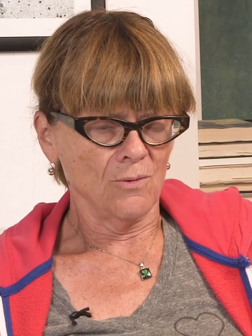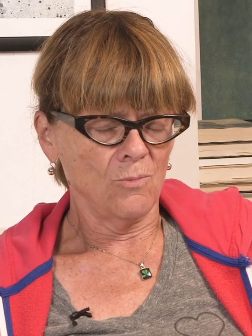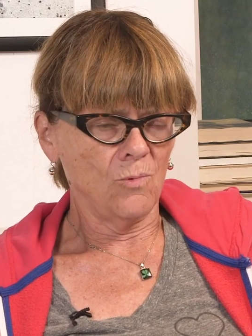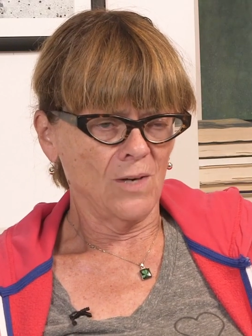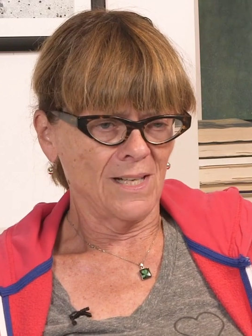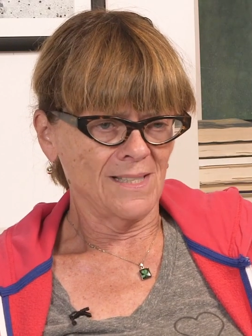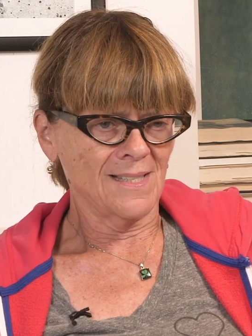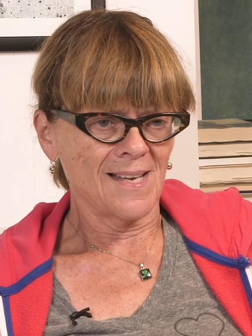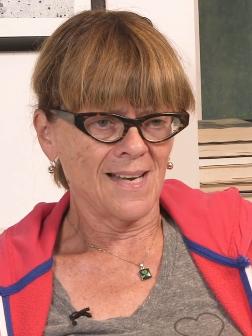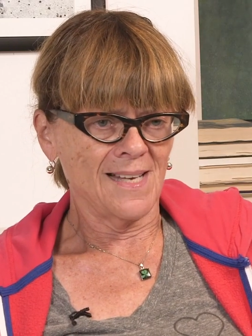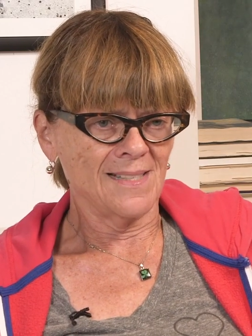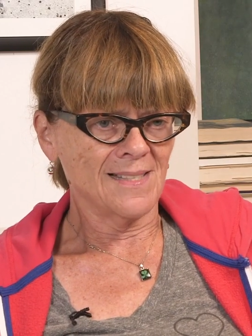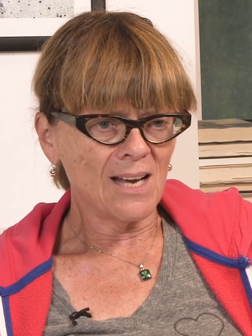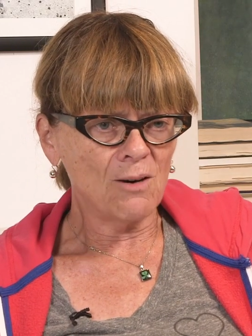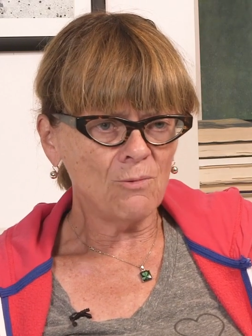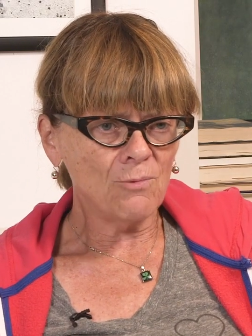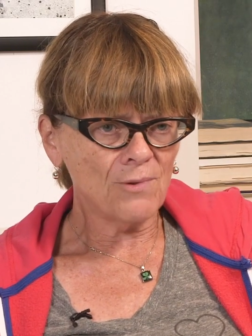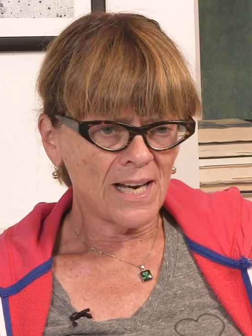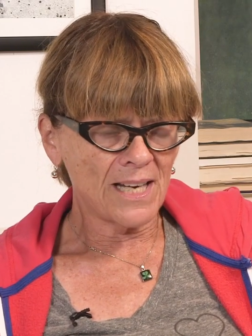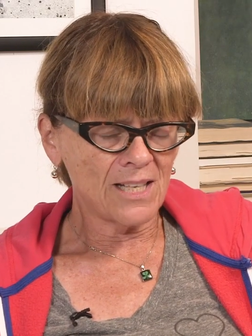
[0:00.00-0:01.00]
was as
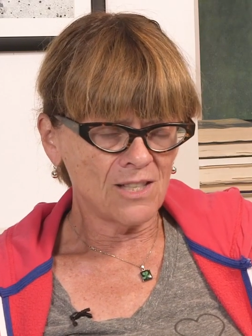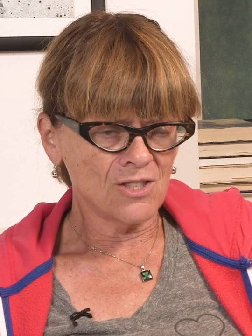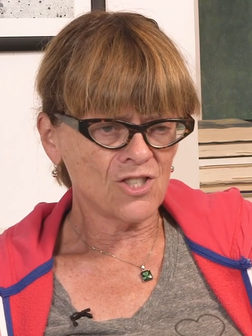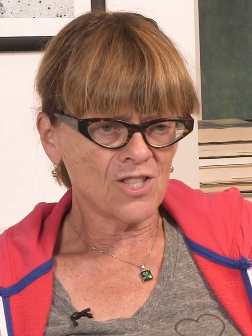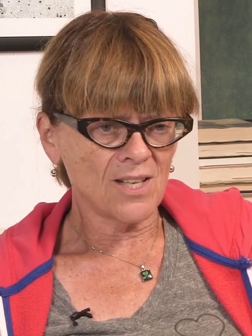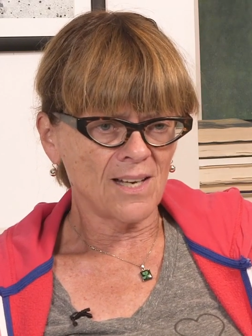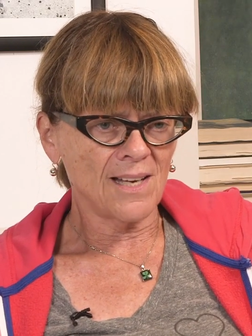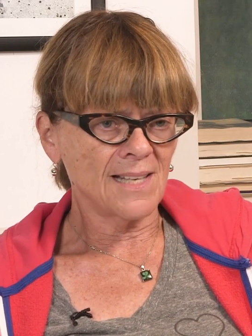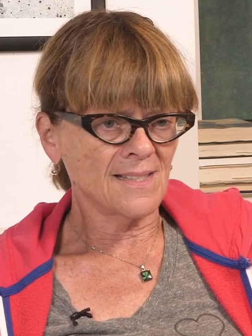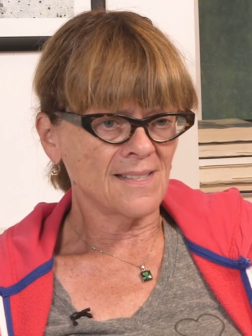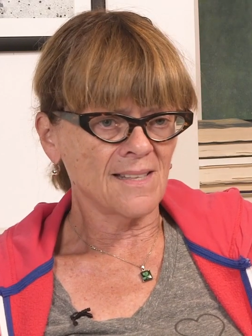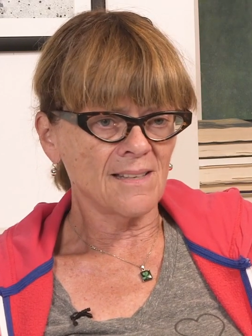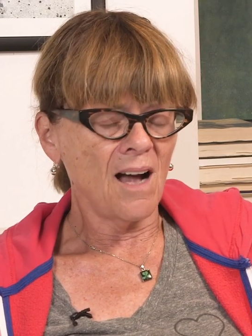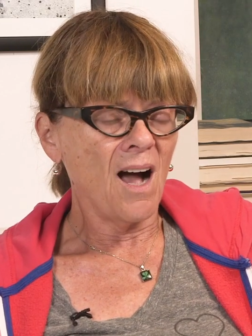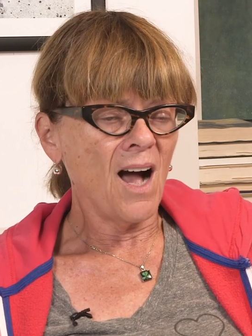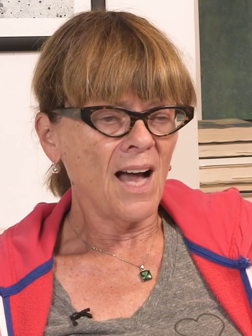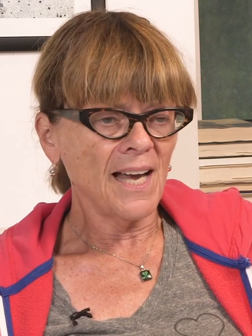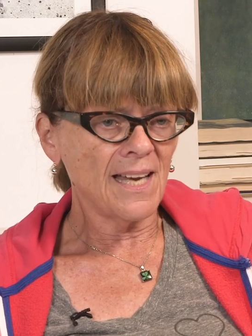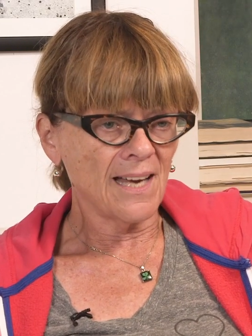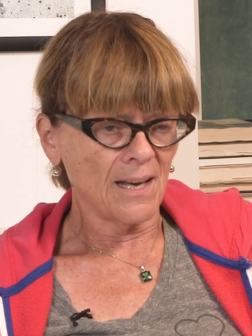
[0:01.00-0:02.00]
outraged as
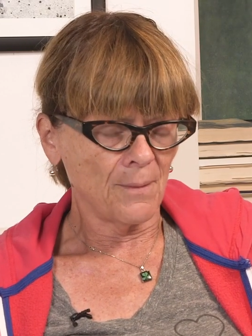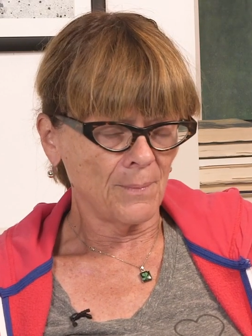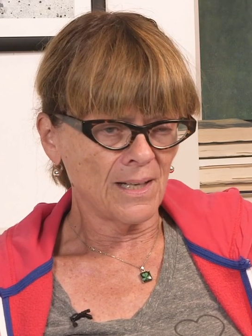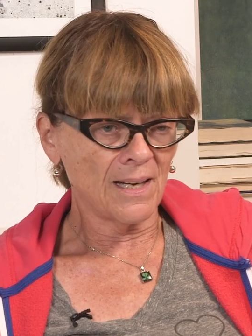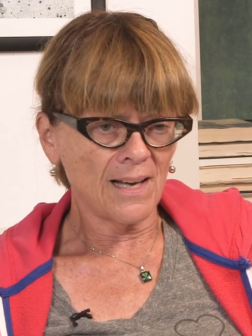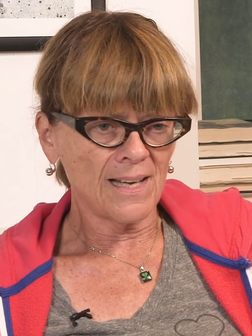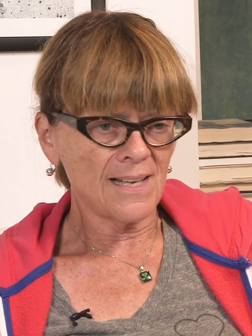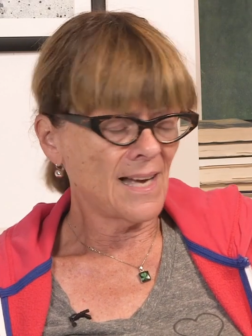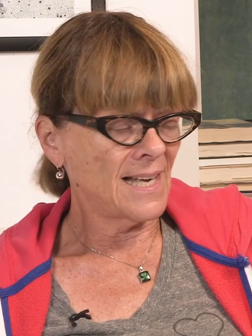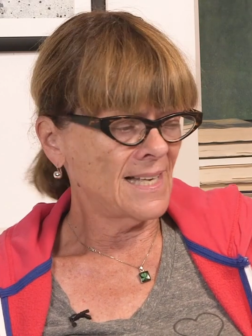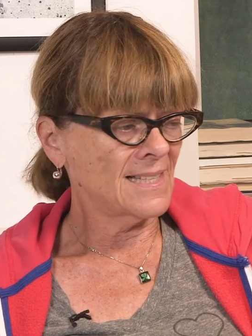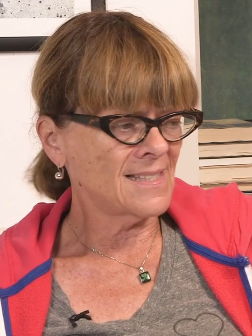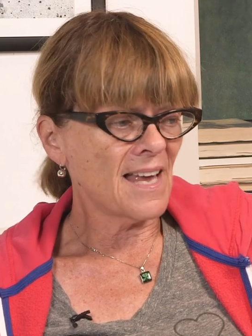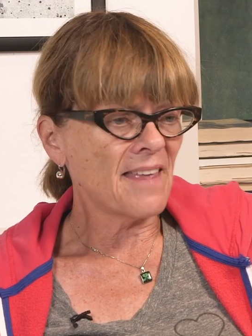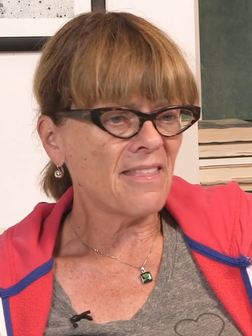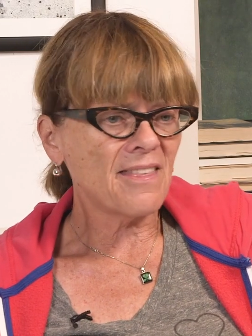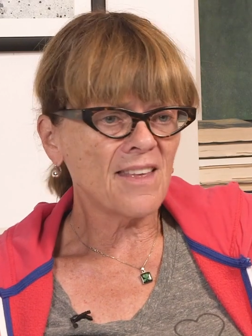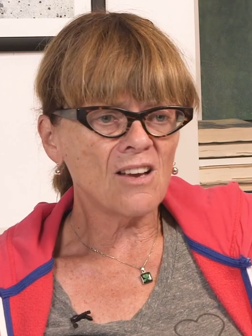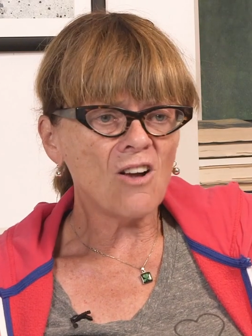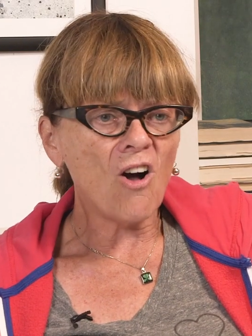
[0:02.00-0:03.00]
I am, and as
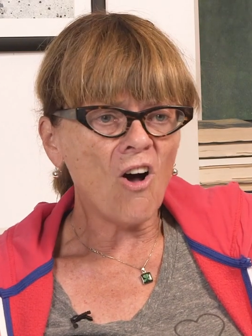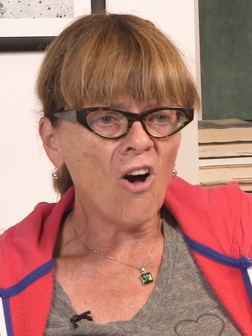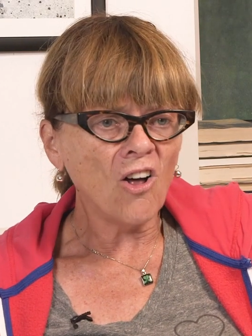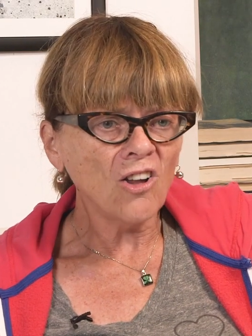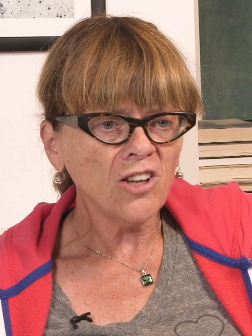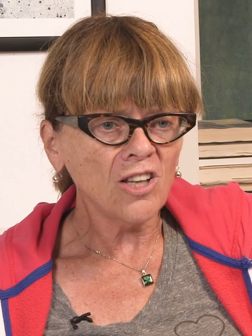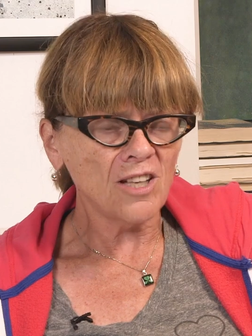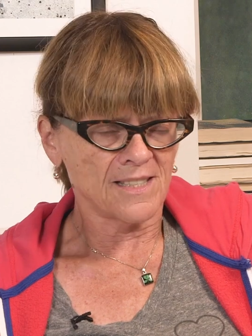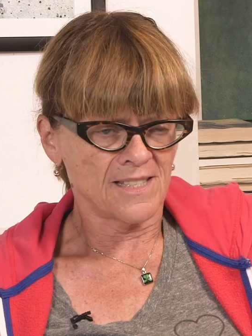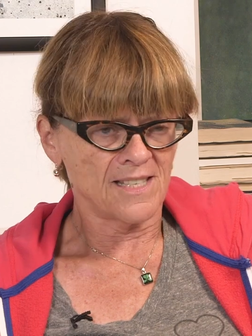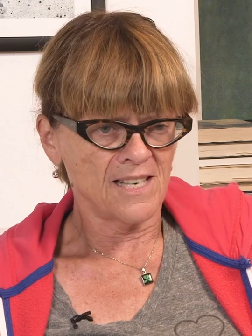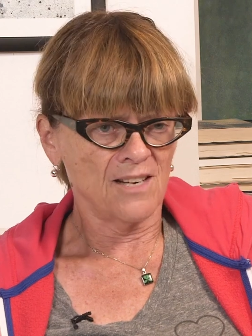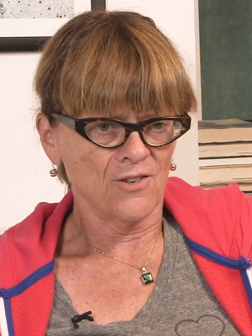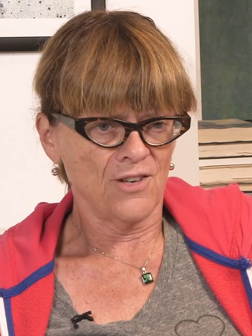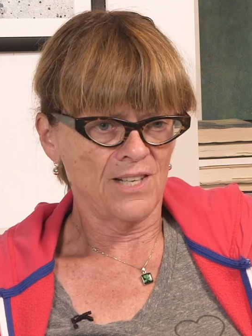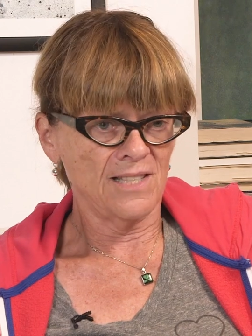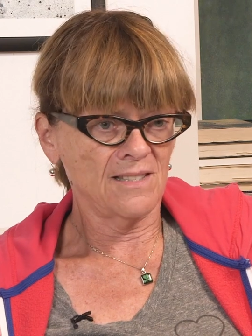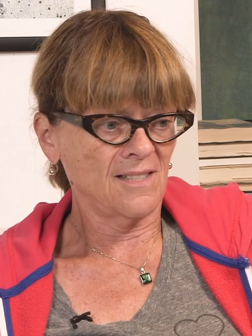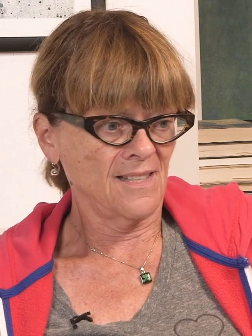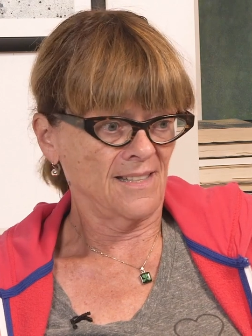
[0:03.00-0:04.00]
I think all
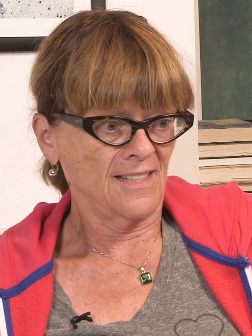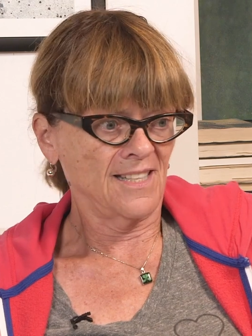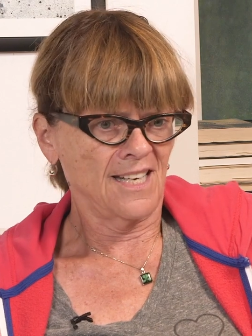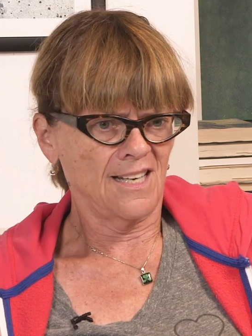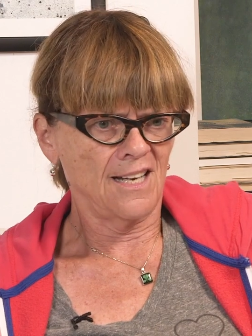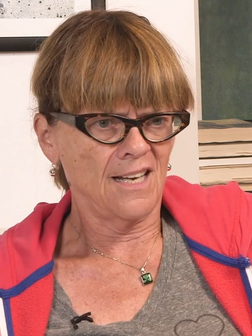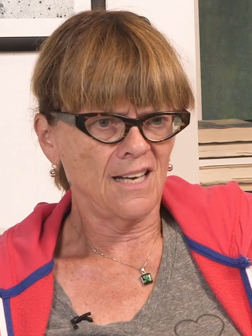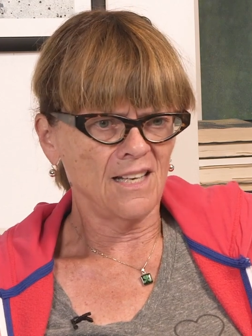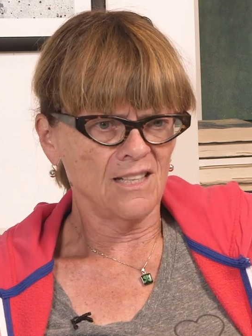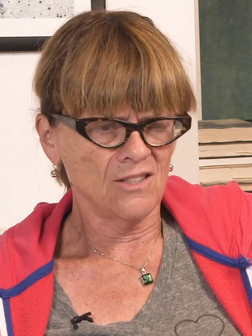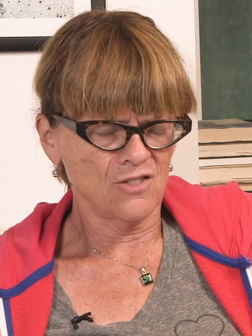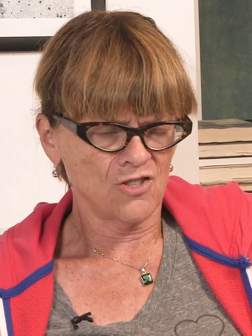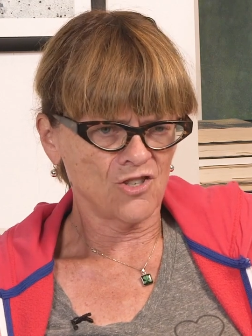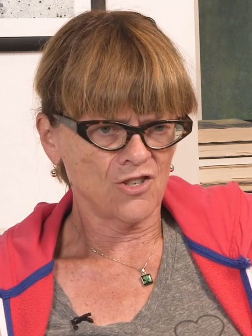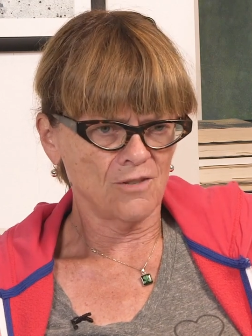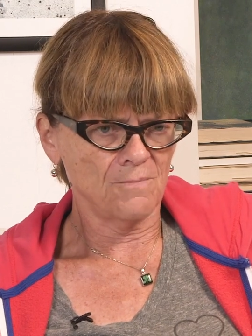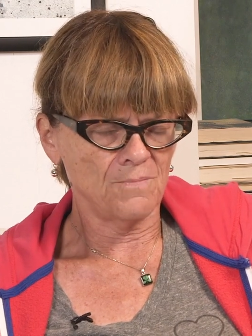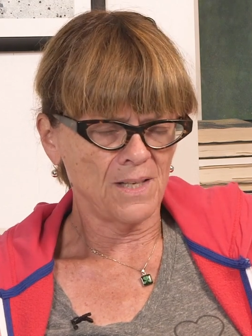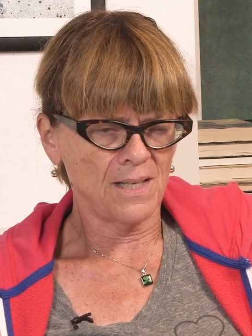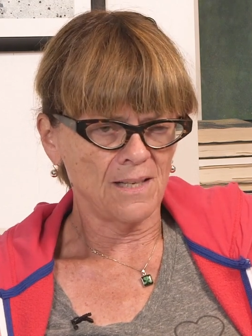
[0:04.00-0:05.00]
Ontarians and Canadians should